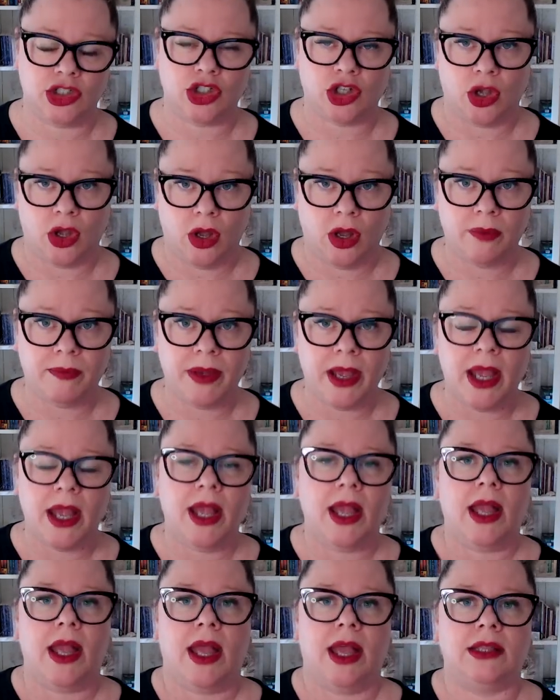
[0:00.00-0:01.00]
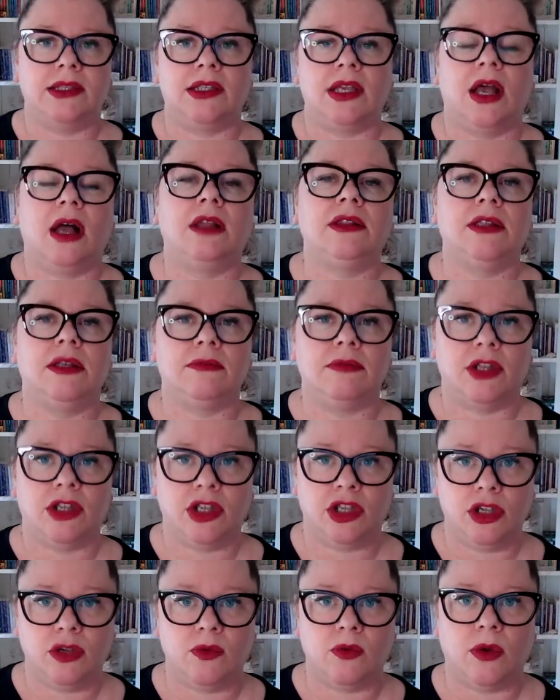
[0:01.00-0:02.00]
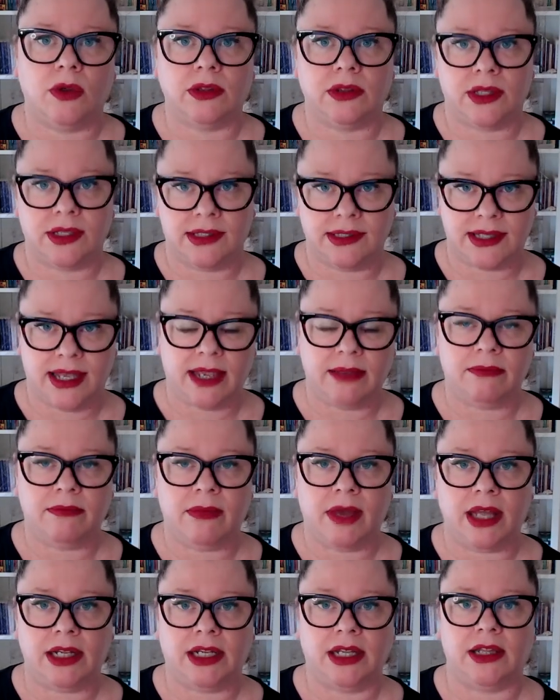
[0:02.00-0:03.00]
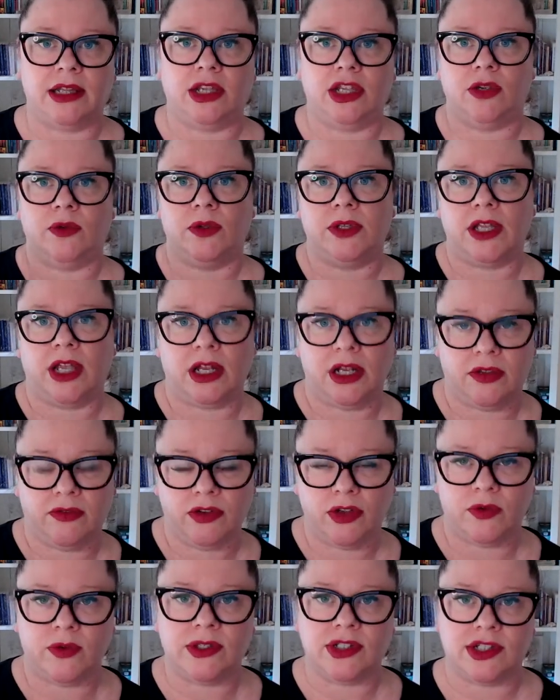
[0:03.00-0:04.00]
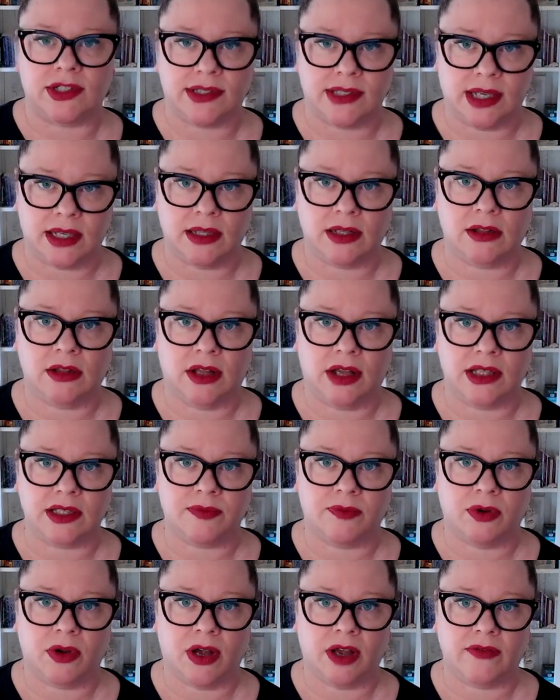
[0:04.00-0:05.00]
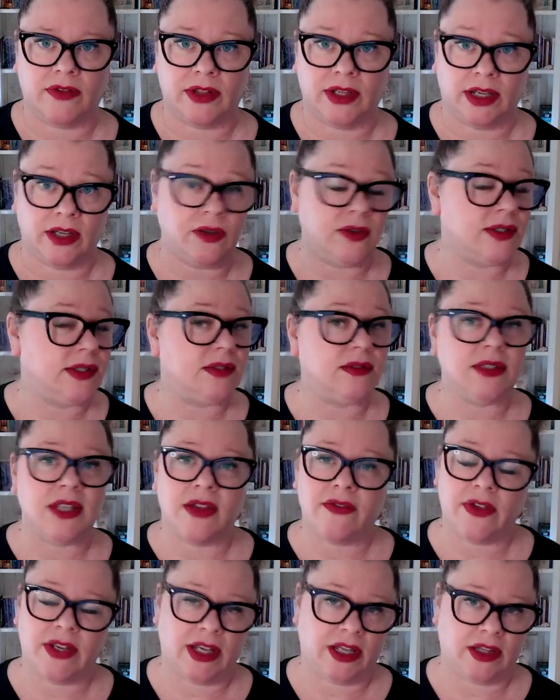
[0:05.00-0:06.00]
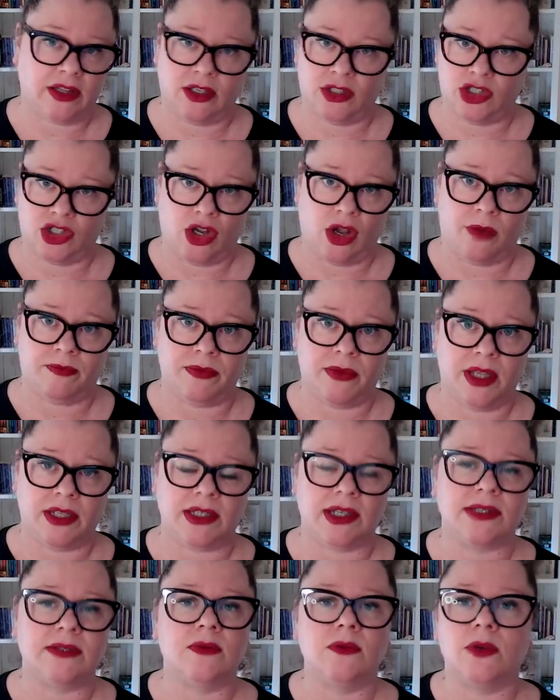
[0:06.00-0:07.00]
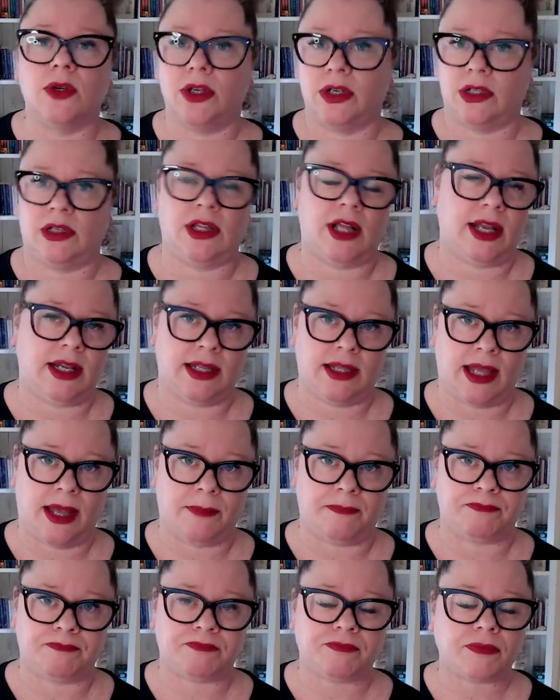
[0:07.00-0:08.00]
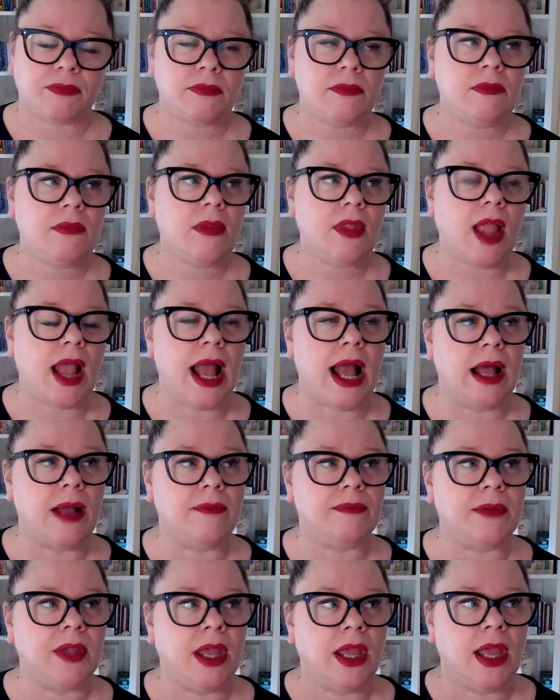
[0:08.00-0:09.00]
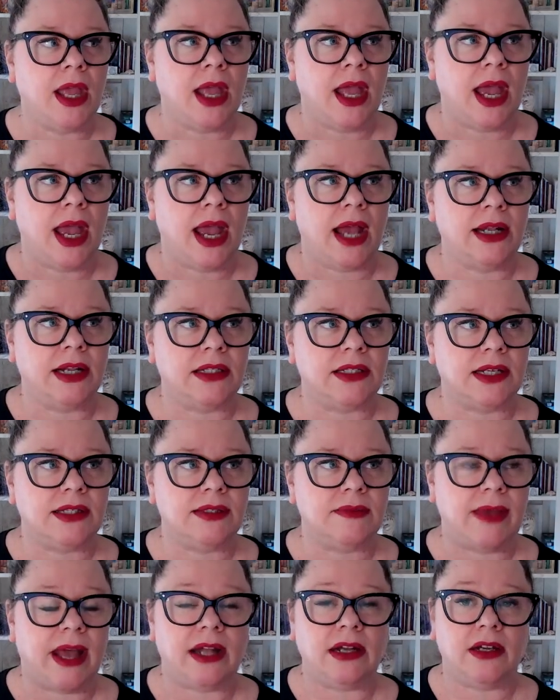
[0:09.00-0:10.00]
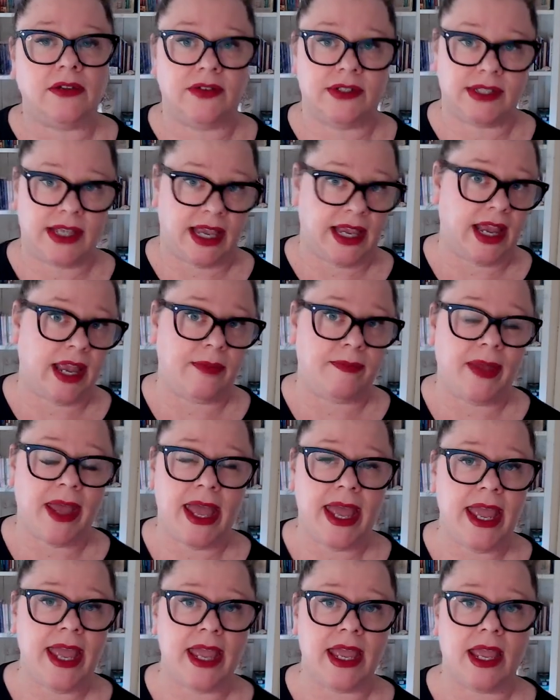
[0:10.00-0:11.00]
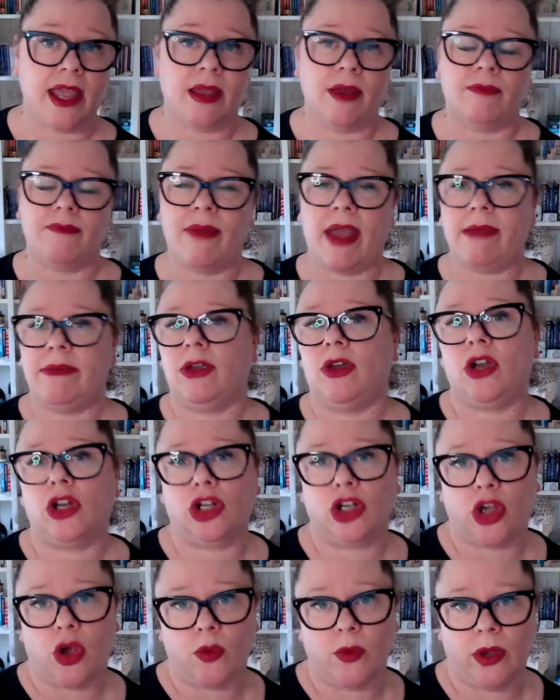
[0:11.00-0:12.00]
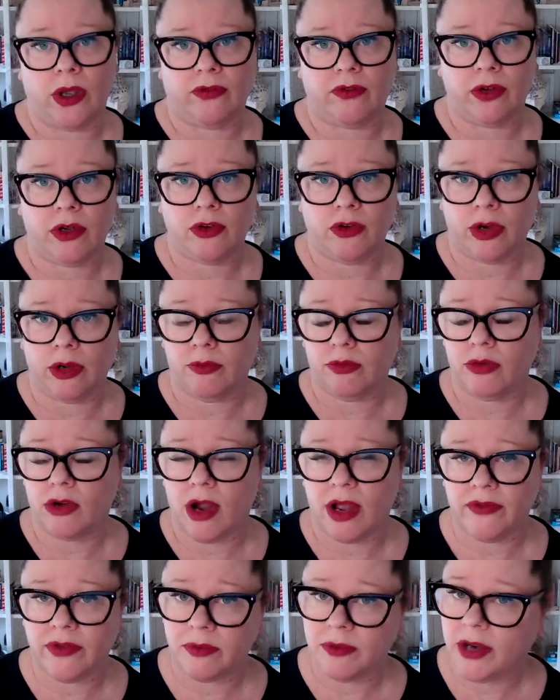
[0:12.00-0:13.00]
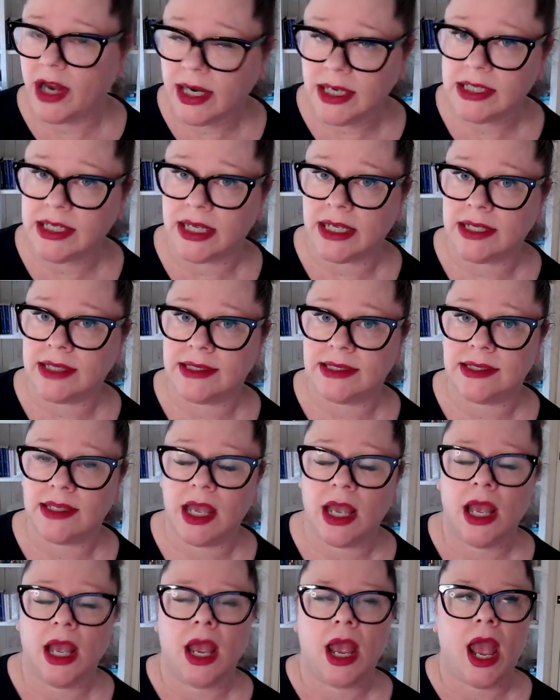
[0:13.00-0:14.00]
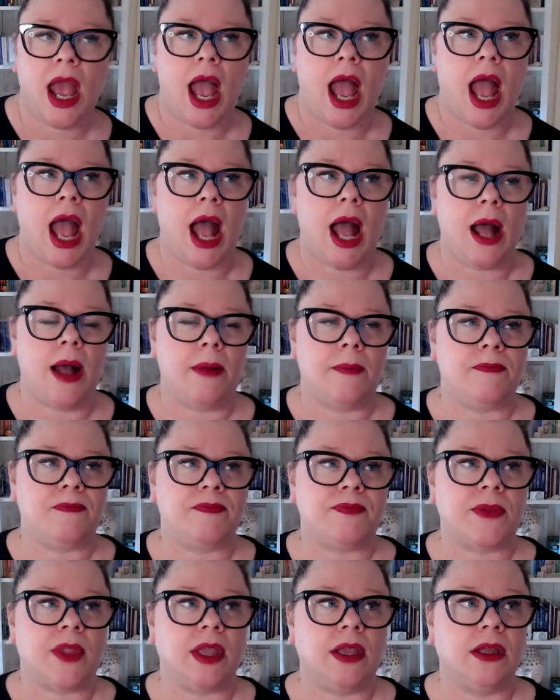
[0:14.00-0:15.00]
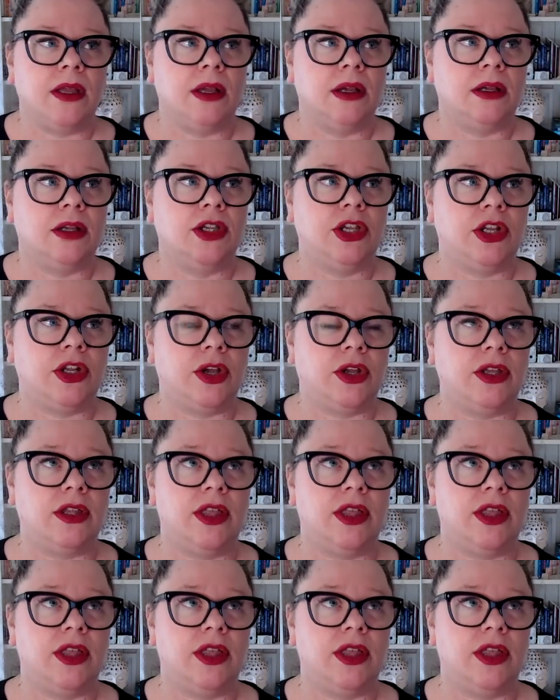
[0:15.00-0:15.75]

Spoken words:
job and tell them that you want the same money that you would get if you were just seeing the clients privately, because you'll never get the job. It doesn't work like that. And it doesn't matter if it's EAP. Maybe you're going to go and work for a group private practice. Um, you know,